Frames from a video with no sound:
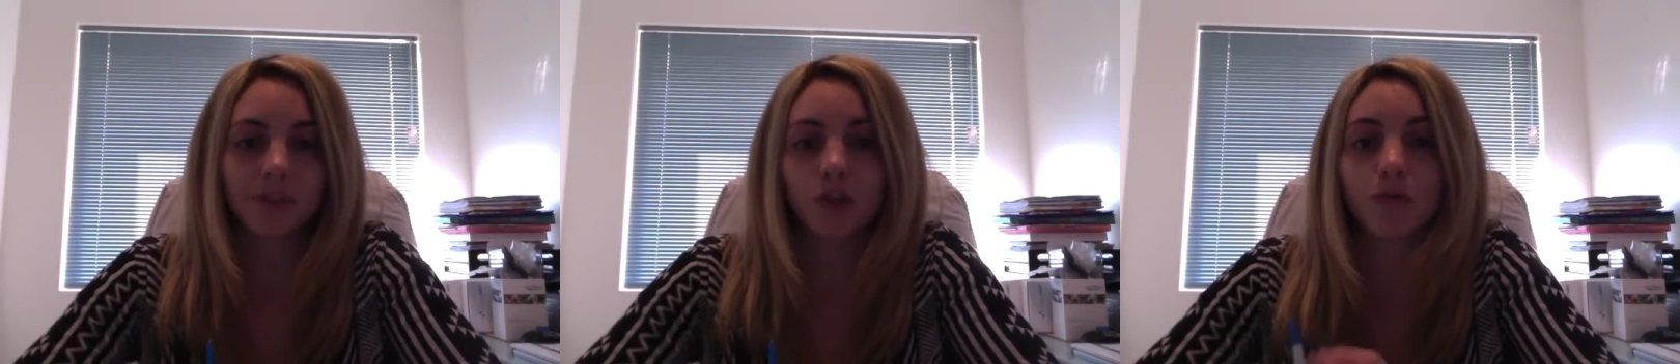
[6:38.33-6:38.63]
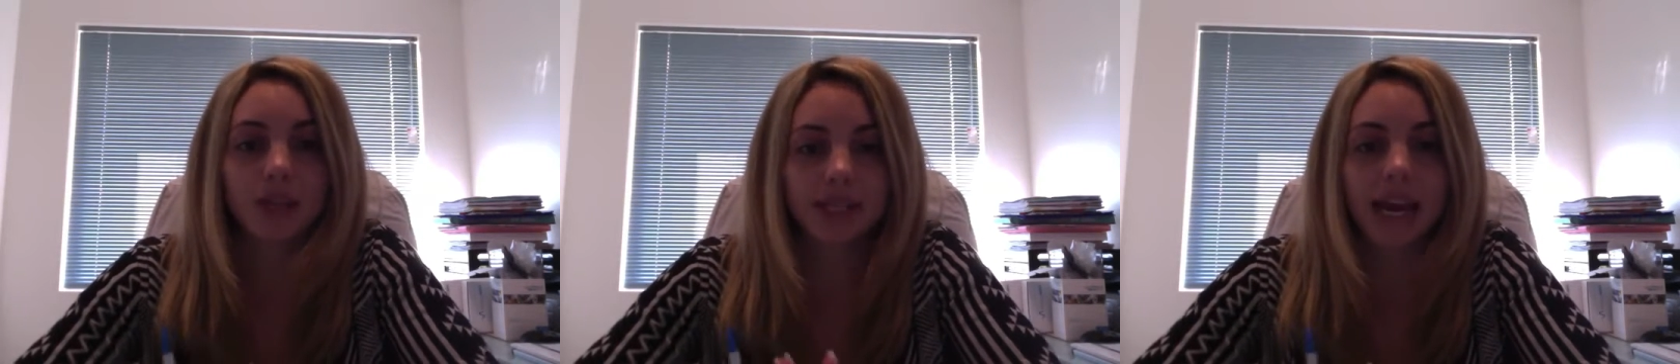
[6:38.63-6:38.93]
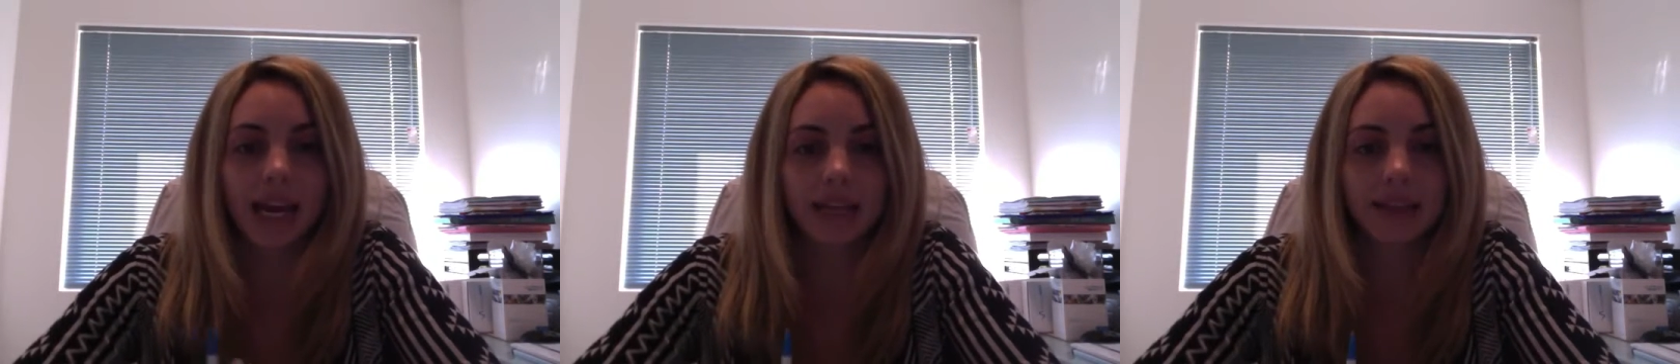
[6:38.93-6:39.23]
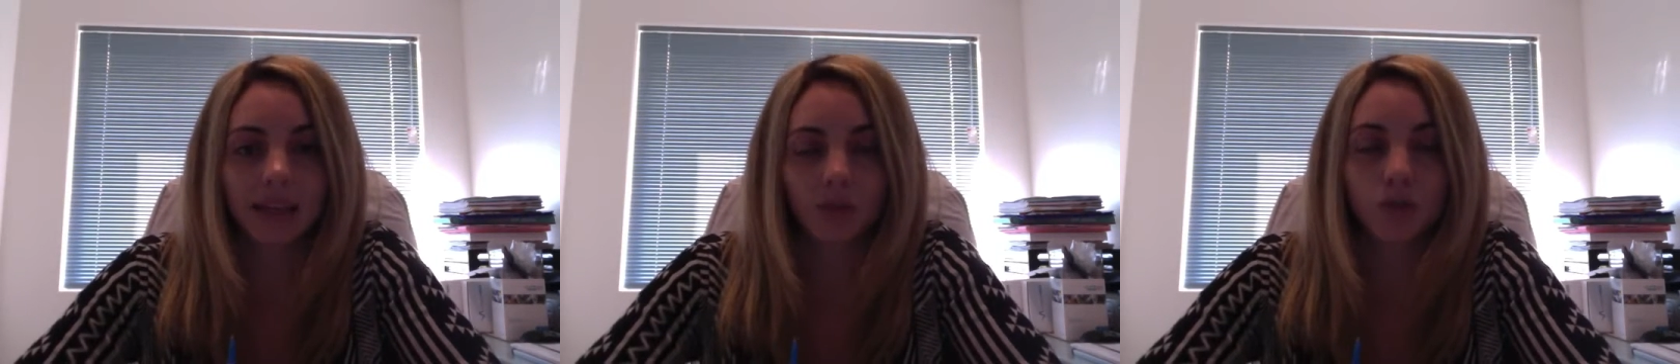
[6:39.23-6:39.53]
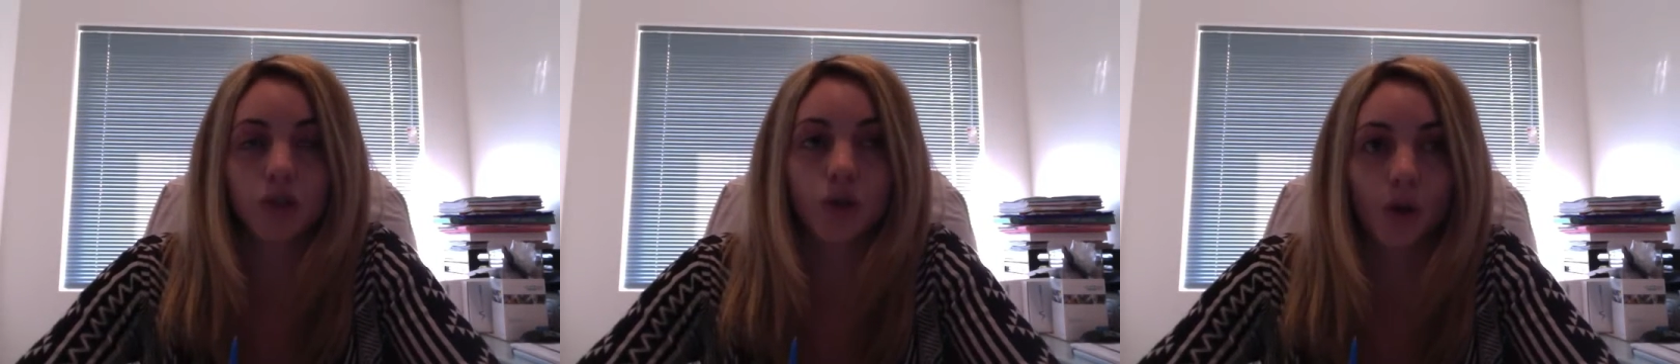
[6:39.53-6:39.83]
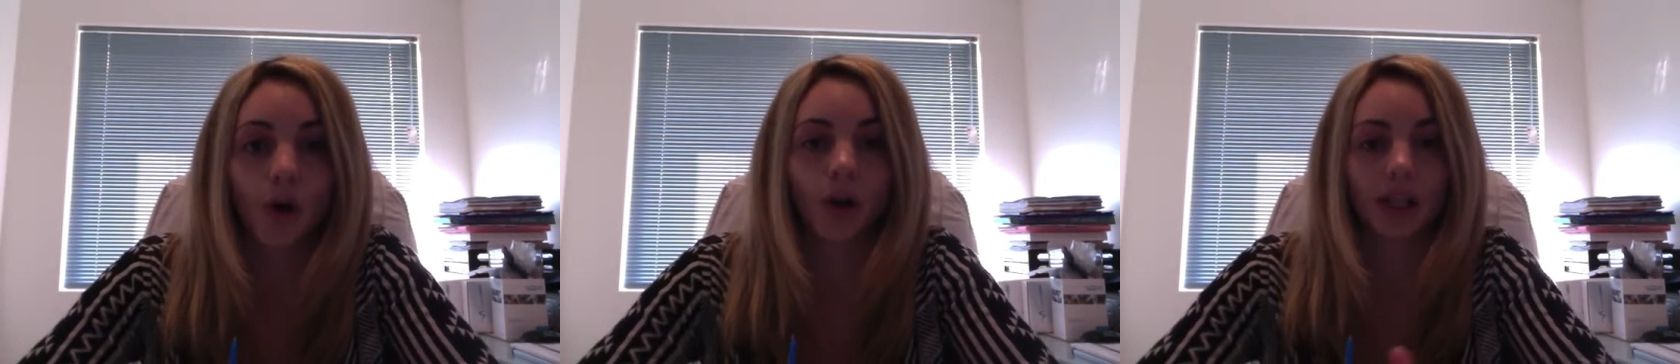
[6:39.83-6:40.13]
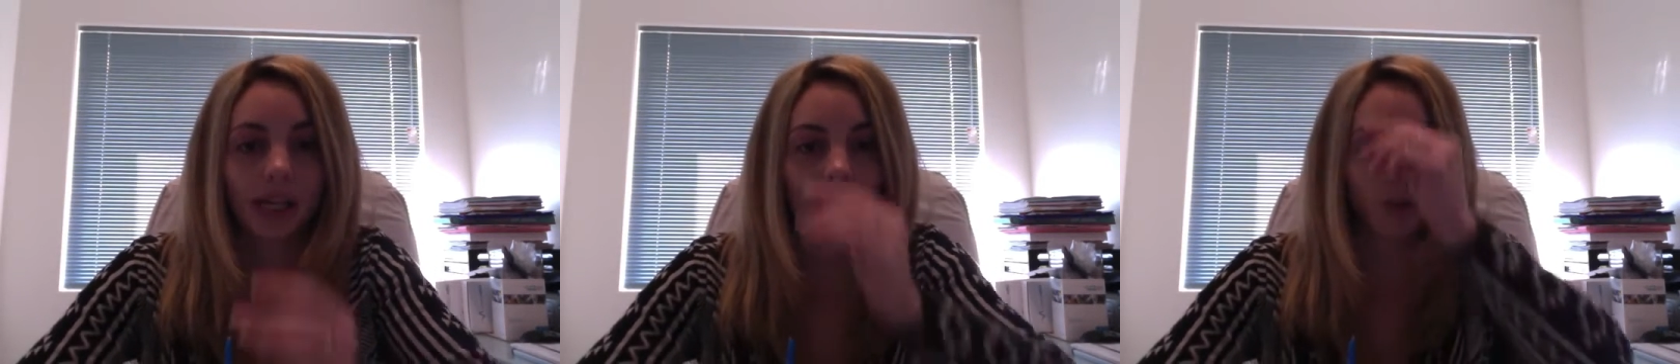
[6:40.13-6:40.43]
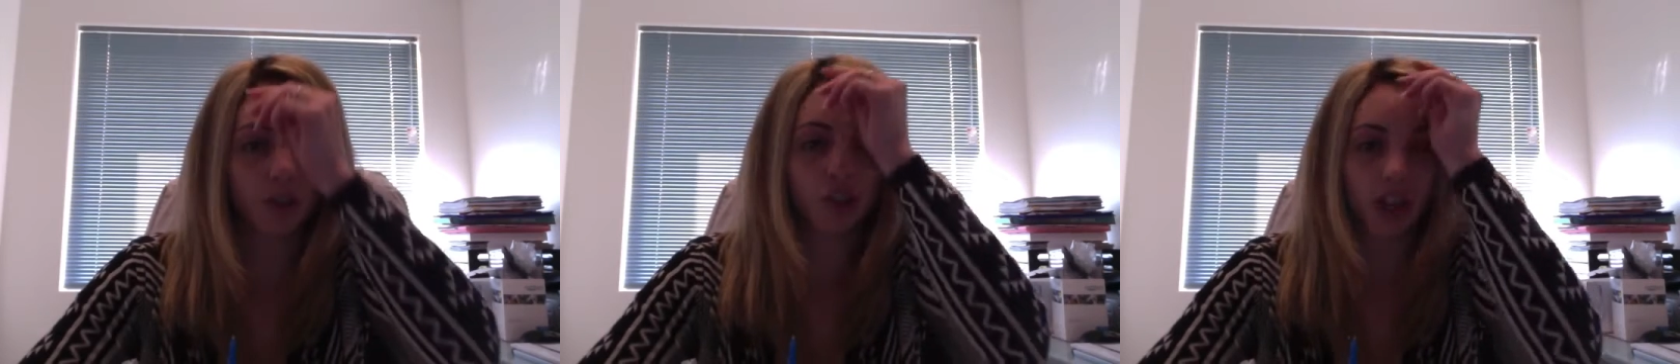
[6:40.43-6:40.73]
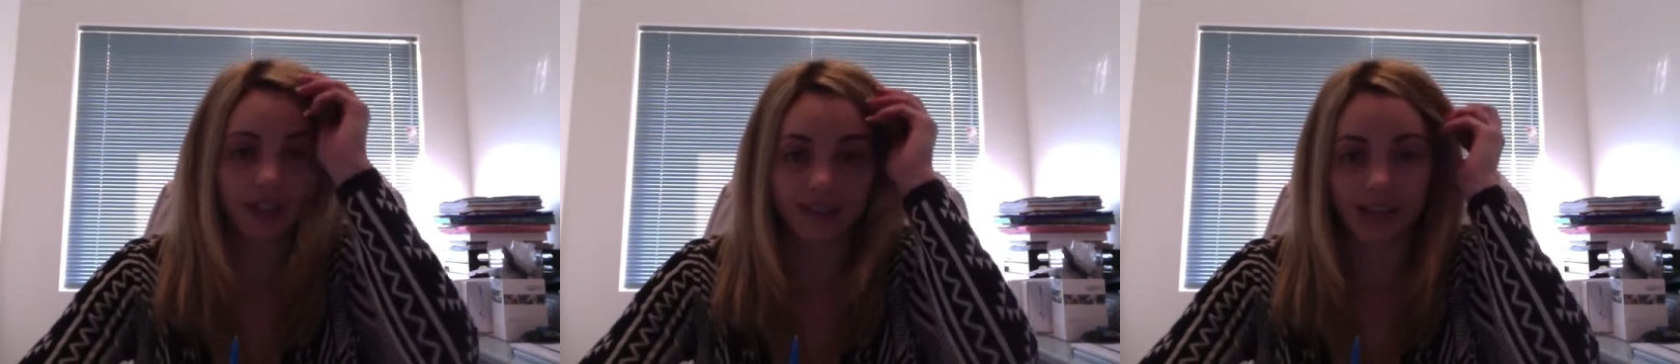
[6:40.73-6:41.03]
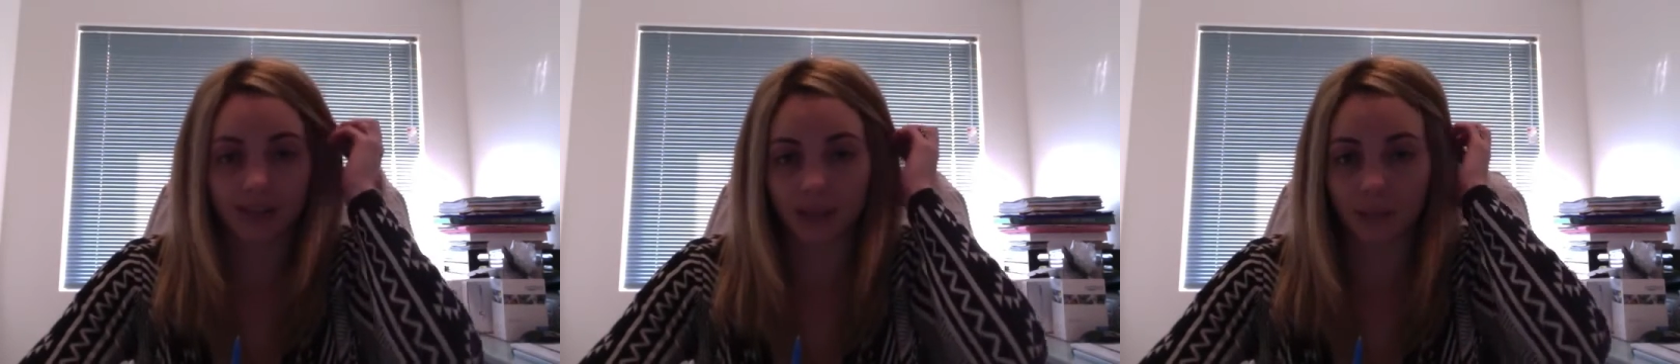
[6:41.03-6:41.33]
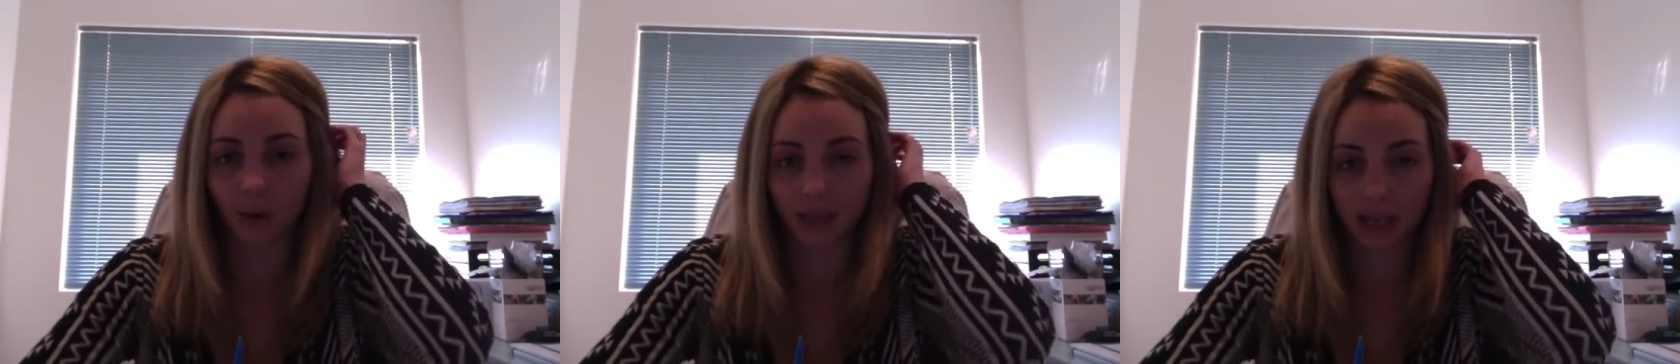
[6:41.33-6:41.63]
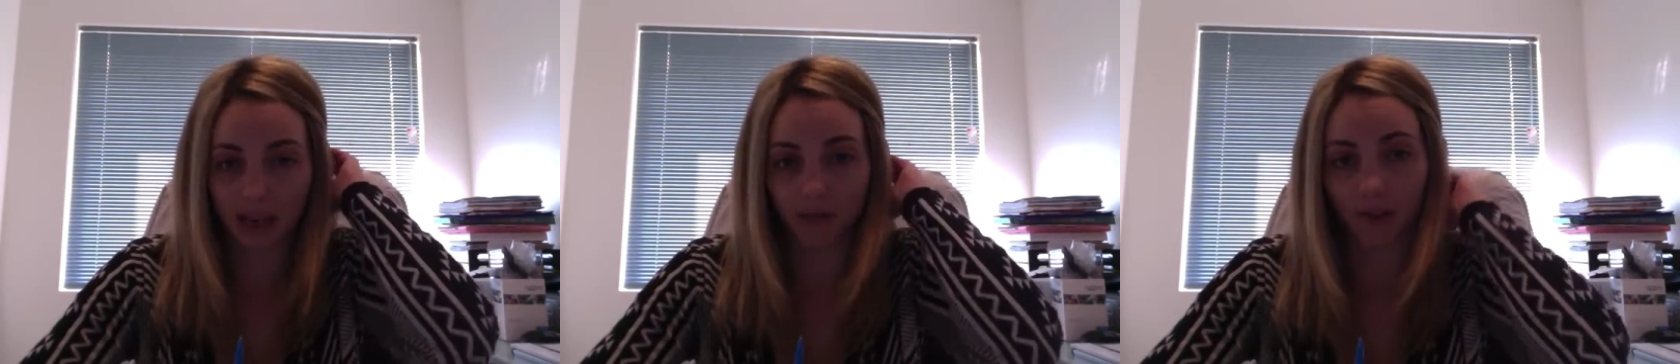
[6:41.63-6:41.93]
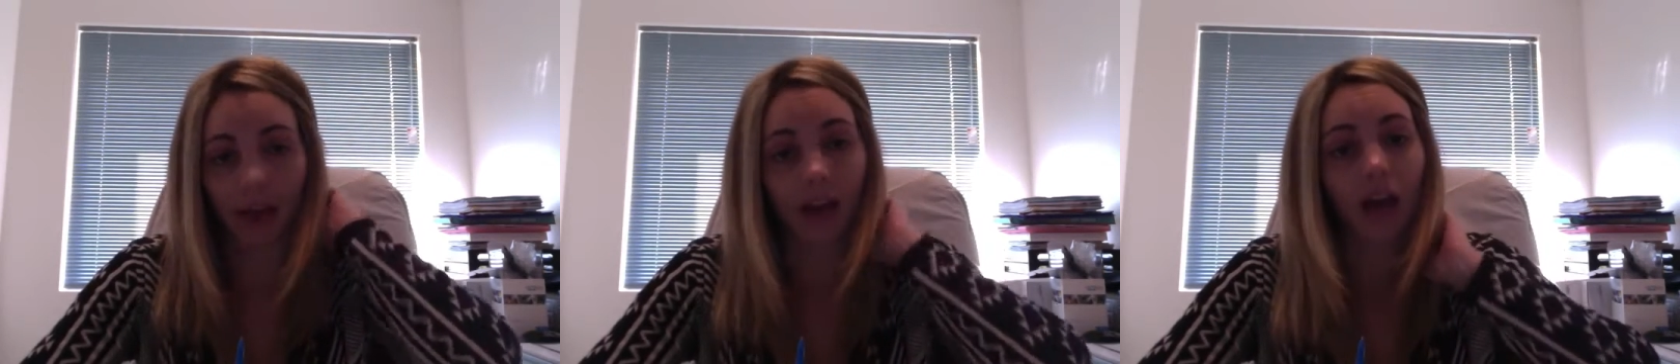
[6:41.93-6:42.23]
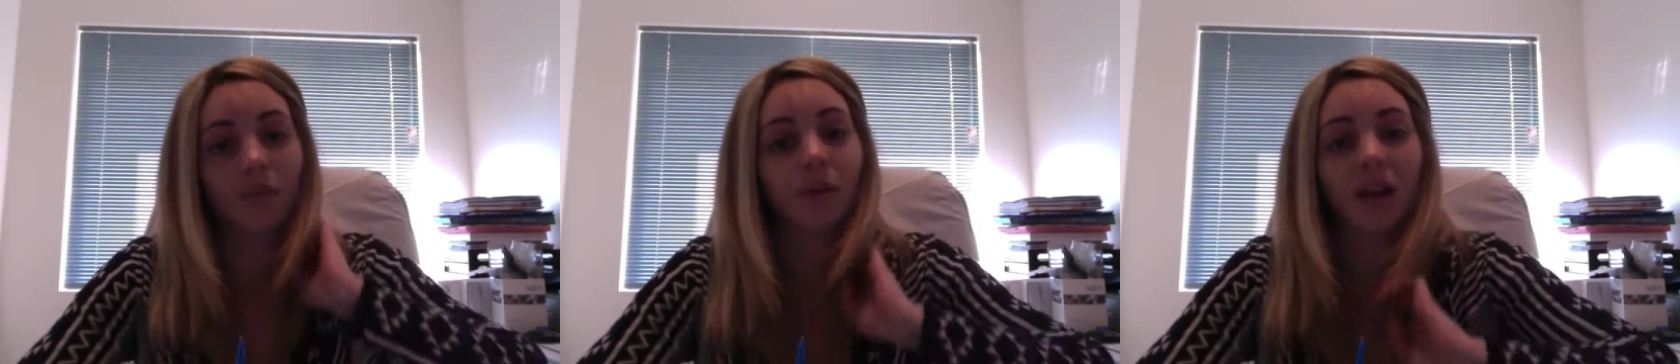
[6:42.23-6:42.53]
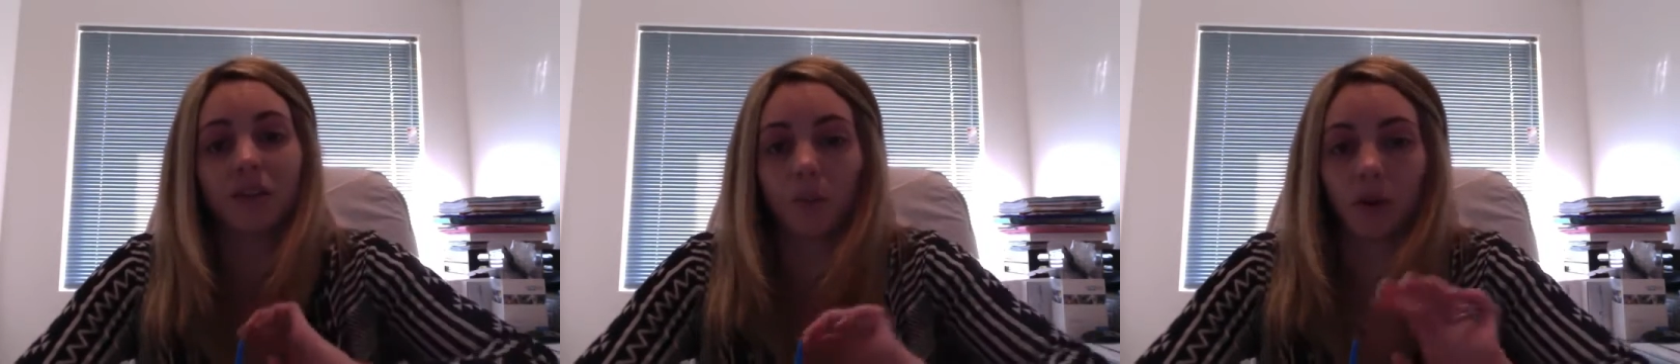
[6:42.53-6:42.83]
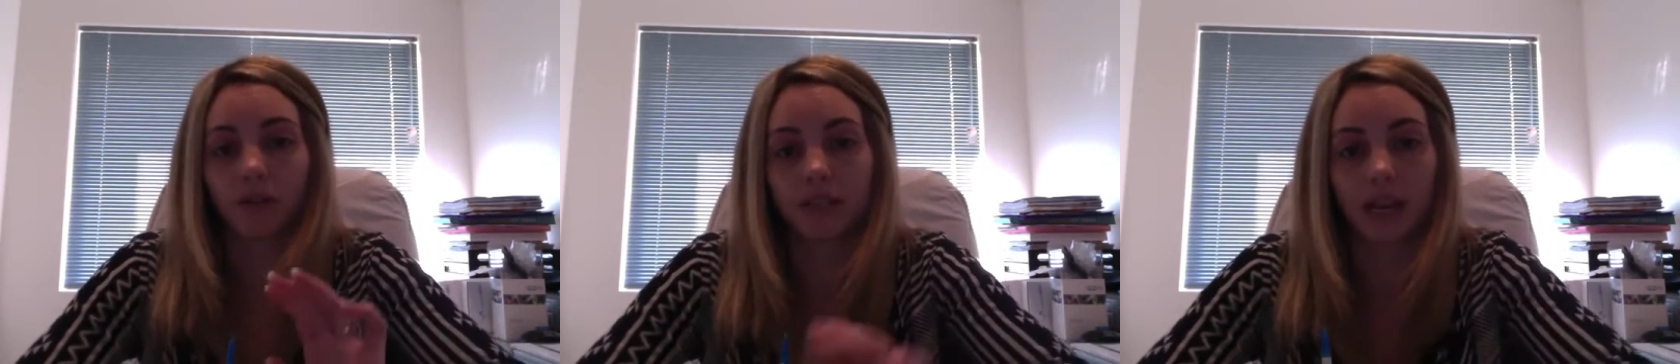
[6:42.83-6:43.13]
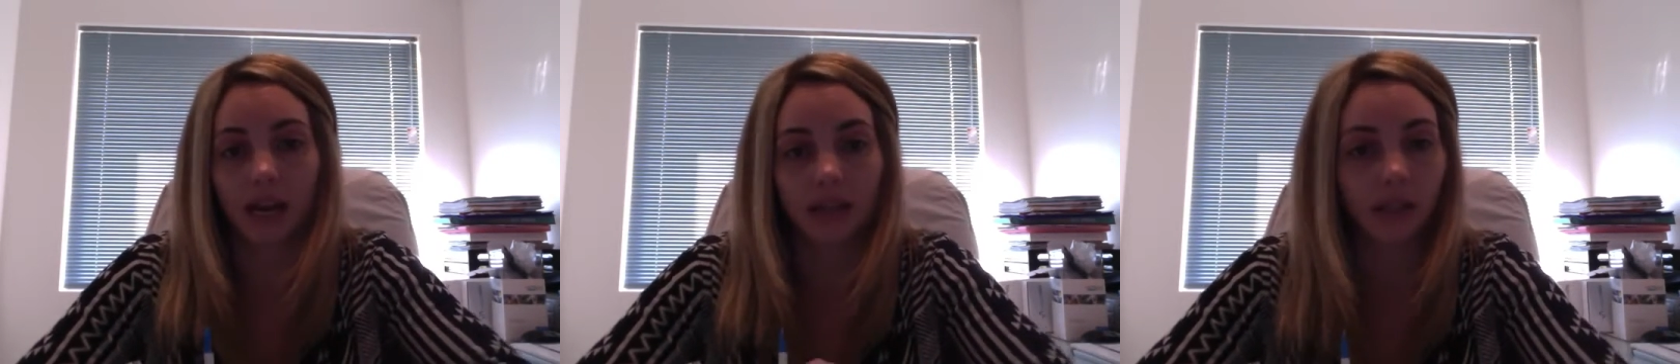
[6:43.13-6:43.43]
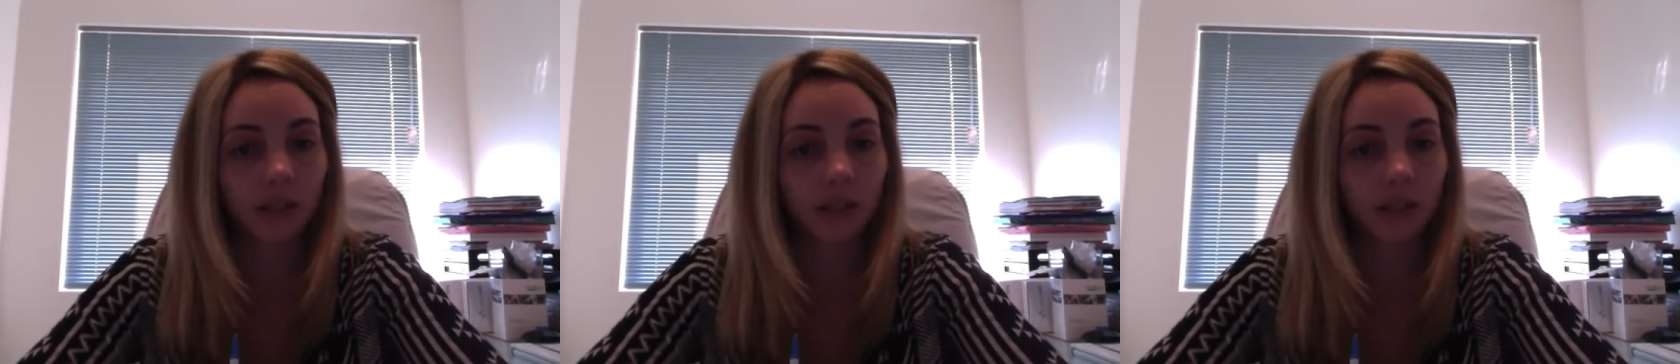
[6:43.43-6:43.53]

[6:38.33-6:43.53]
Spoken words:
risk anything. It was too early. I was just testing positive, and I didn't want to risk anything.